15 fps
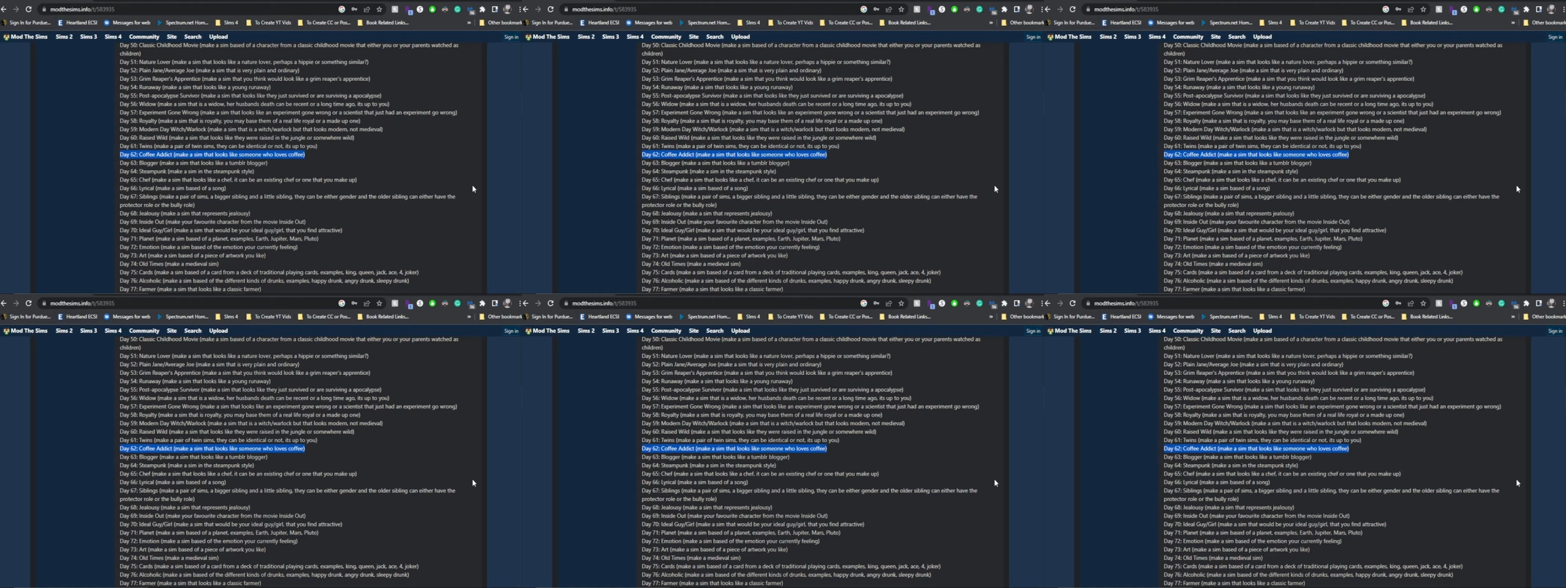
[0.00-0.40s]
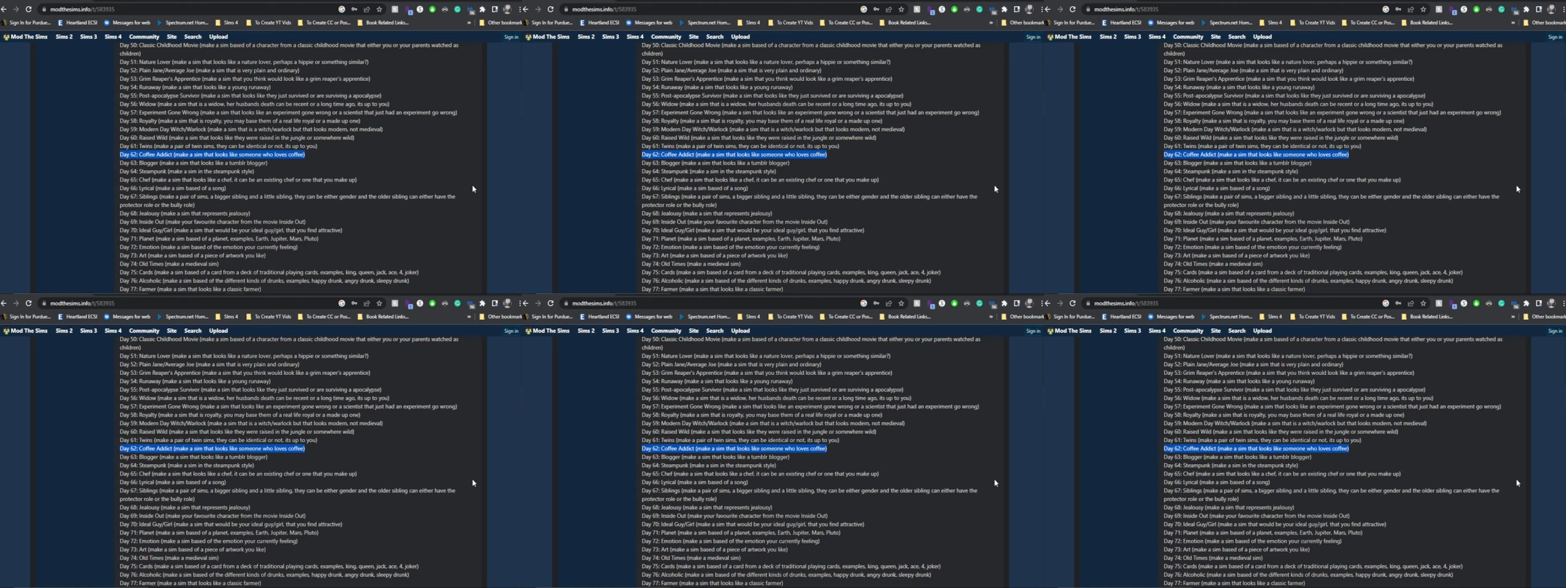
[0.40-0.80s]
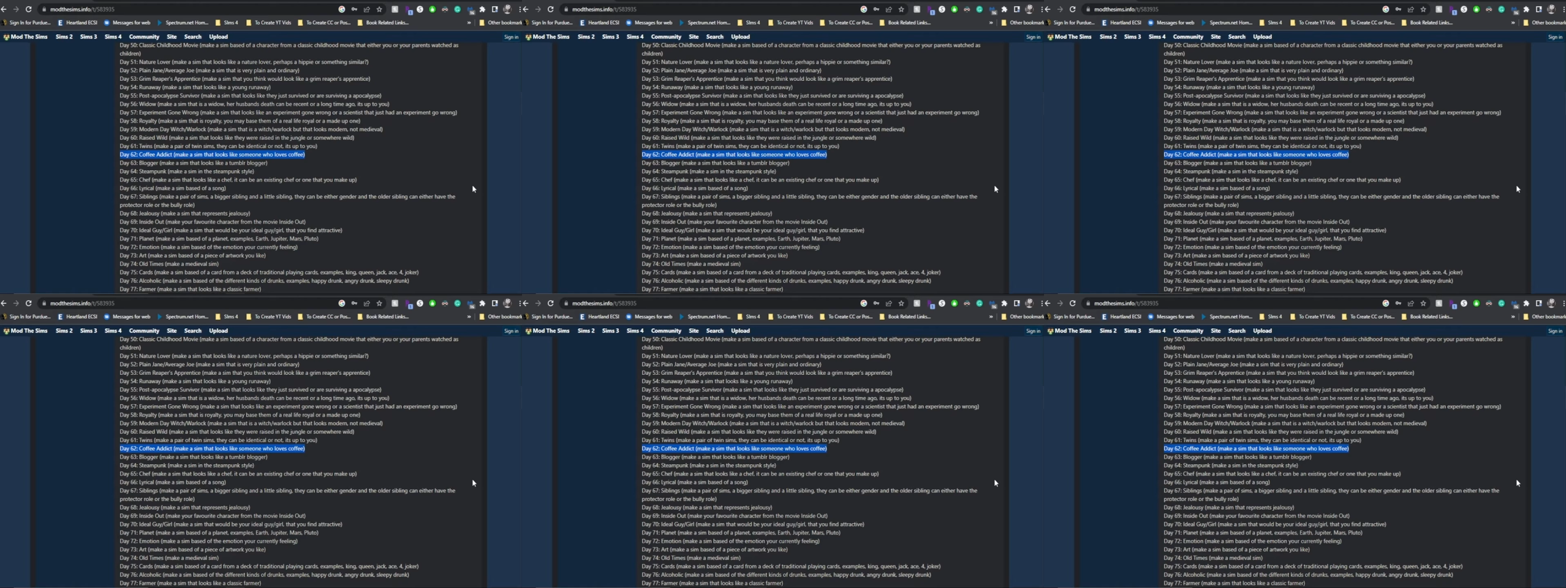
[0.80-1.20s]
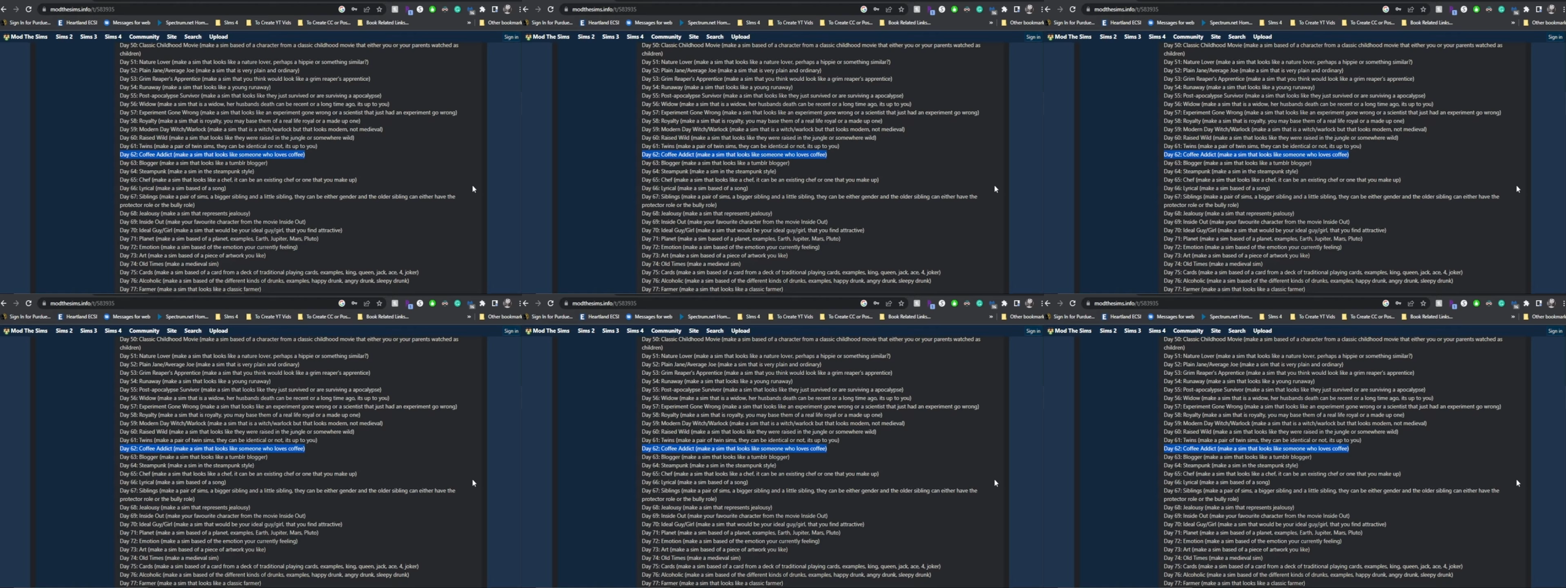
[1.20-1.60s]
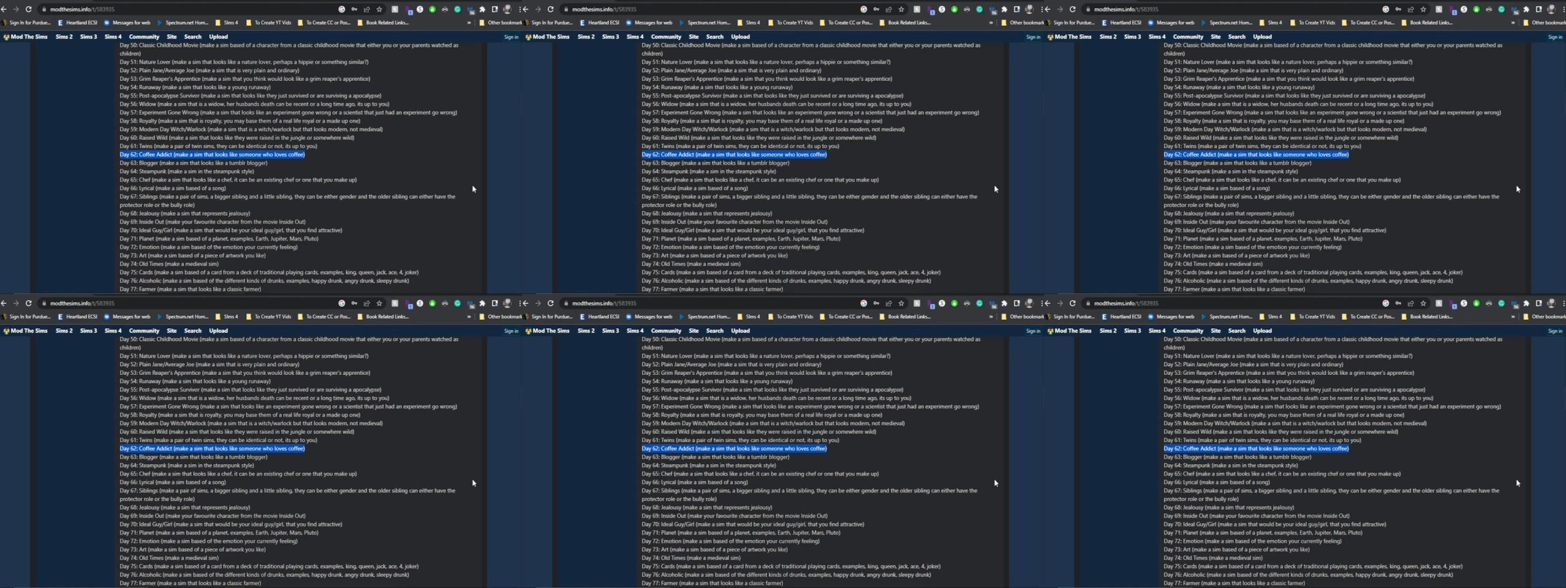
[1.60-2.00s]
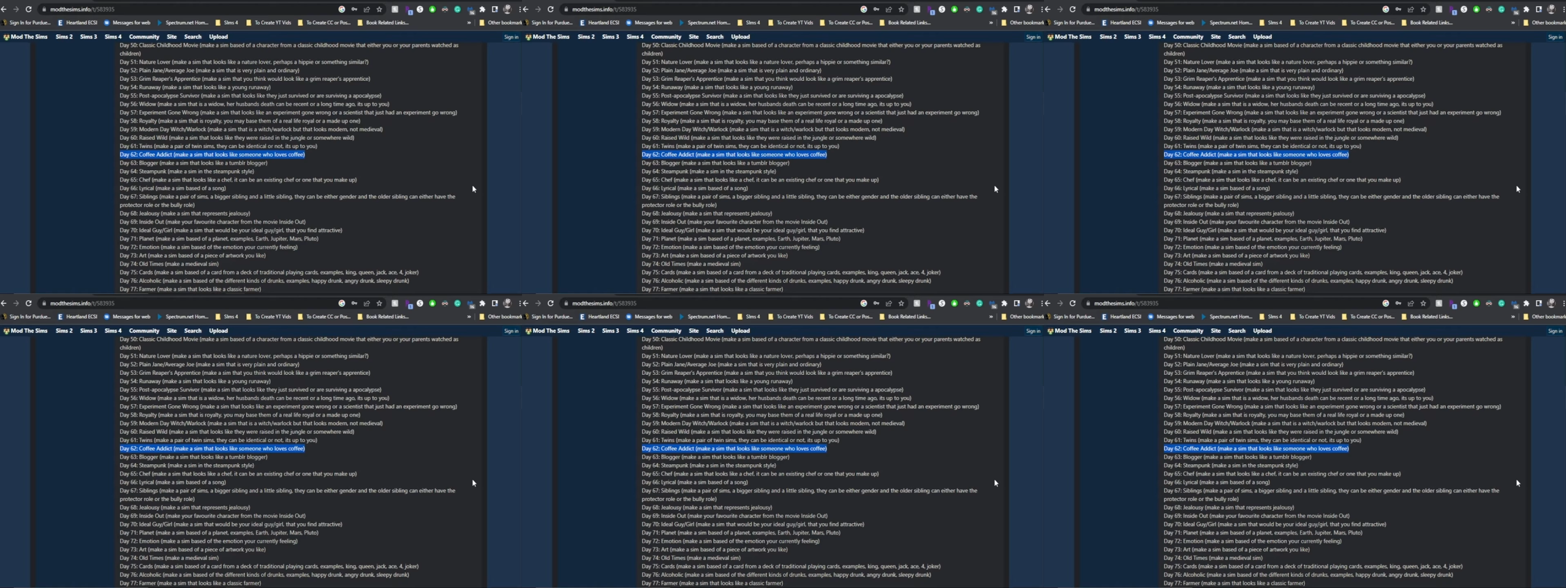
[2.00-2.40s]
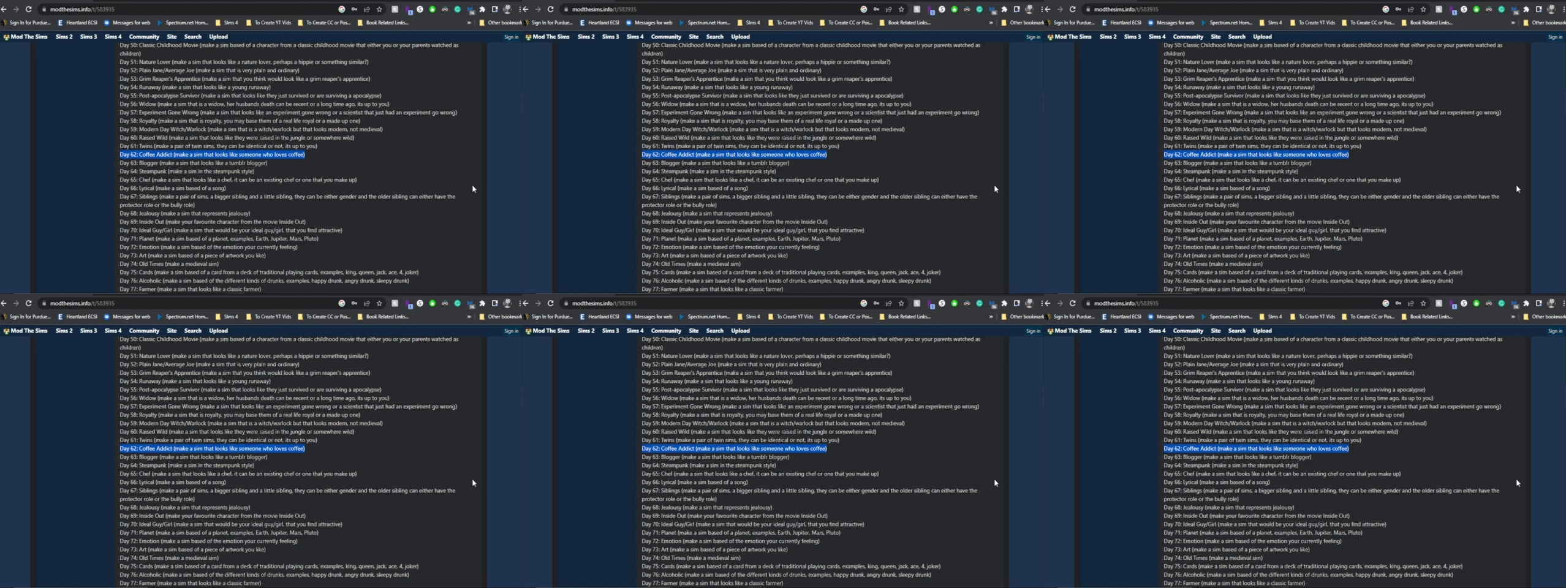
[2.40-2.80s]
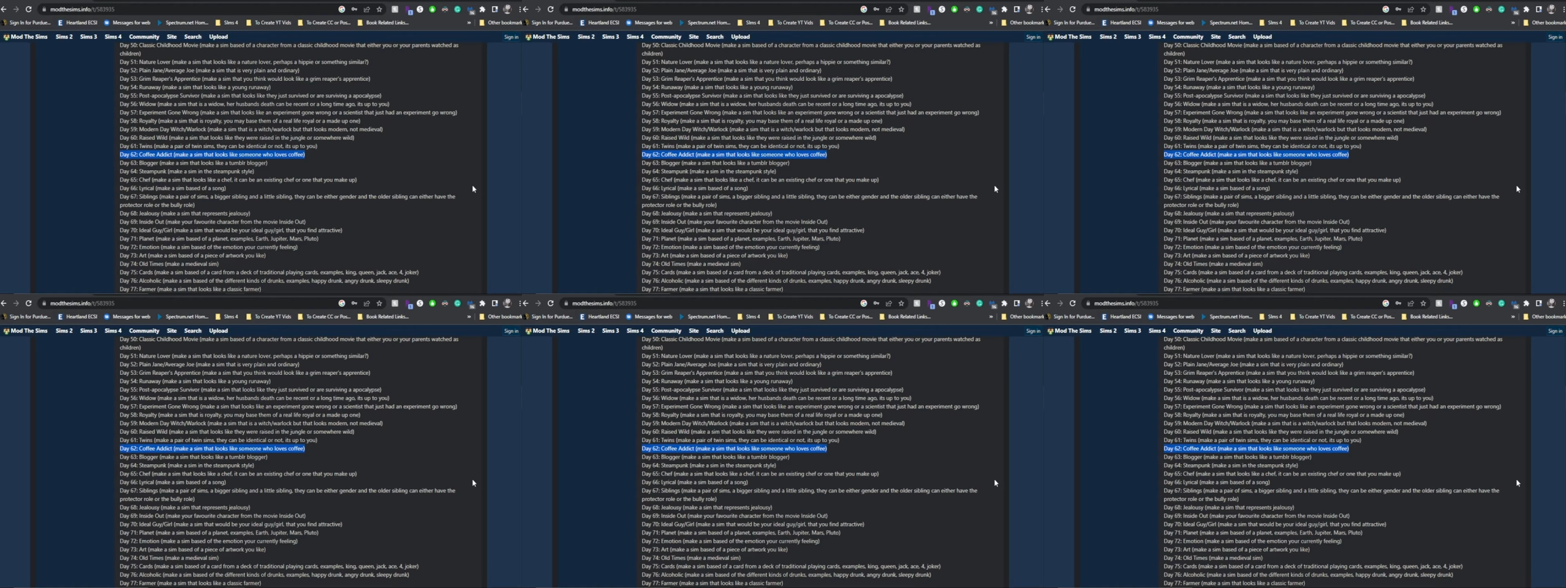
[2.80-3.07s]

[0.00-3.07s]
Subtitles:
No face is visible, so there are no lips to read.